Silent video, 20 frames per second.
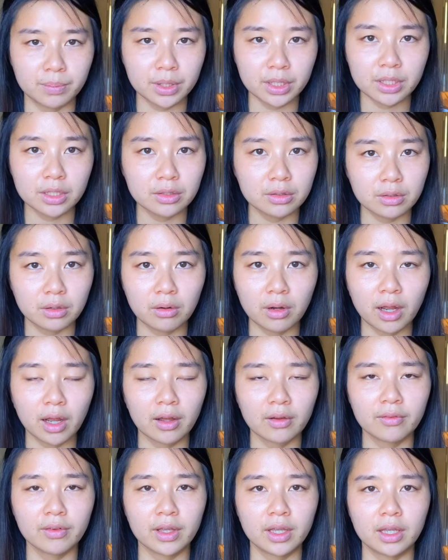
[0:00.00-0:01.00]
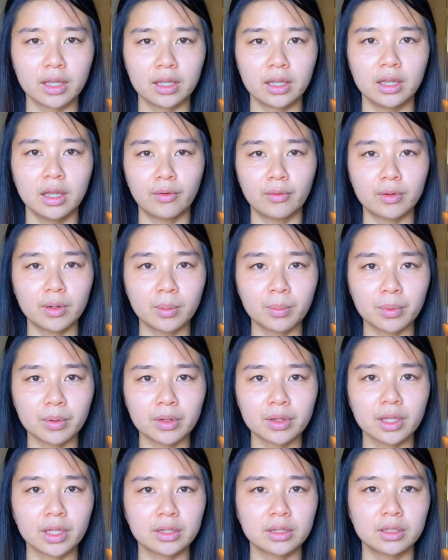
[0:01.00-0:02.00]
B, you don't have a phone
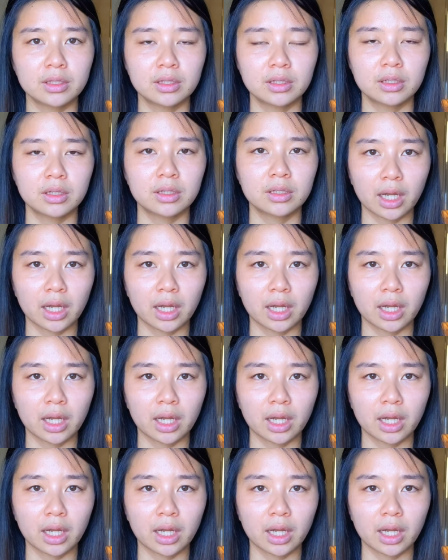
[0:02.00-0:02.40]
number that the